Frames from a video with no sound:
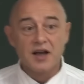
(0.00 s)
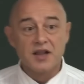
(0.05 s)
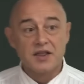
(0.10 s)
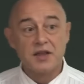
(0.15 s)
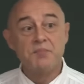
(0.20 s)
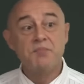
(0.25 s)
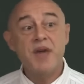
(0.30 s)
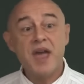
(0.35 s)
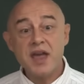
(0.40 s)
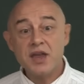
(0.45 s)

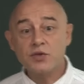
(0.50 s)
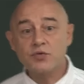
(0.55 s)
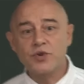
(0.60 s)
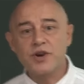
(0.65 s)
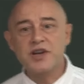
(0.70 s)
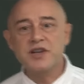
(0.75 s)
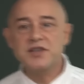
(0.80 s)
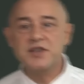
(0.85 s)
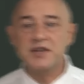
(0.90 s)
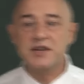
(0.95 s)
The main
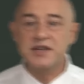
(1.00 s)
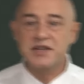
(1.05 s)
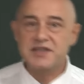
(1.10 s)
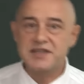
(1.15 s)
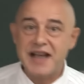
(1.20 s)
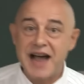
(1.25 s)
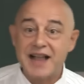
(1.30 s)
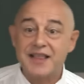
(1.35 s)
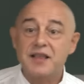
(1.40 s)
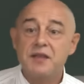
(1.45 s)
reason is
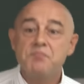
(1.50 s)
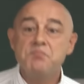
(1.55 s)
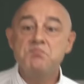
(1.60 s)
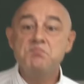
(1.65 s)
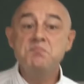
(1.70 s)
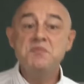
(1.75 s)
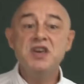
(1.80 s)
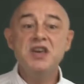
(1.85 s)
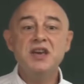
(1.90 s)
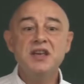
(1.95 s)
that
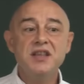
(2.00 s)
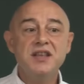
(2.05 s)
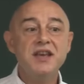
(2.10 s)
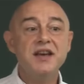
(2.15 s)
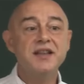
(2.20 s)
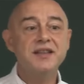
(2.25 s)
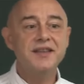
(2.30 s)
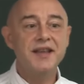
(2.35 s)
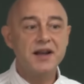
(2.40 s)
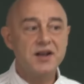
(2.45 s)

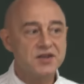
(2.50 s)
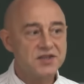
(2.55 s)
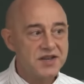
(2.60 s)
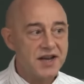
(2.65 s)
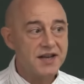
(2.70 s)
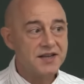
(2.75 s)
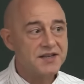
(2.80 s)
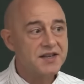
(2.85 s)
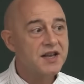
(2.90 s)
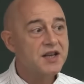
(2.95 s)
media tells
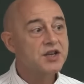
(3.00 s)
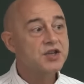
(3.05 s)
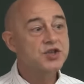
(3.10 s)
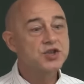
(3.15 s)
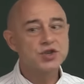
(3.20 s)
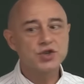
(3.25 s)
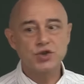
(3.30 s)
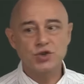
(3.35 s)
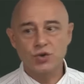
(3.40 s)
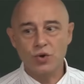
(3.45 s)
us
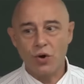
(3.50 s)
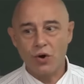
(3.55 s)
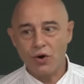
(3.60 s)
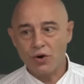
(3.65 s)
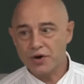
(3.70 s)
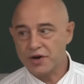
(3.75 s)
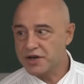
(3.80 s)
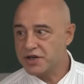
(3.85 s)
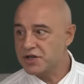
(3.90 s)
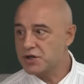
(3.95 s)

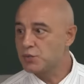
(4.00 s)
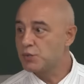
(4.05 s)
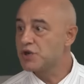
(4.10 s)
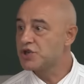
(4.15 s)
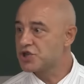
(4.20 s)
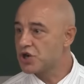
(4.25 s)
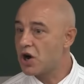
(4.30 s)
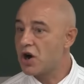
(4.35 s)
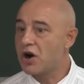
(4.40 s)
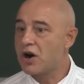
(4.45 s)
stories
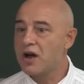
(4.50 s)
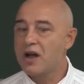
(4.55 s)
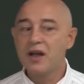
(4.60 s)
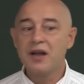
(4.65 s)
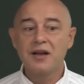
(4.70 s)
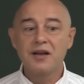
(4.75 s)
which are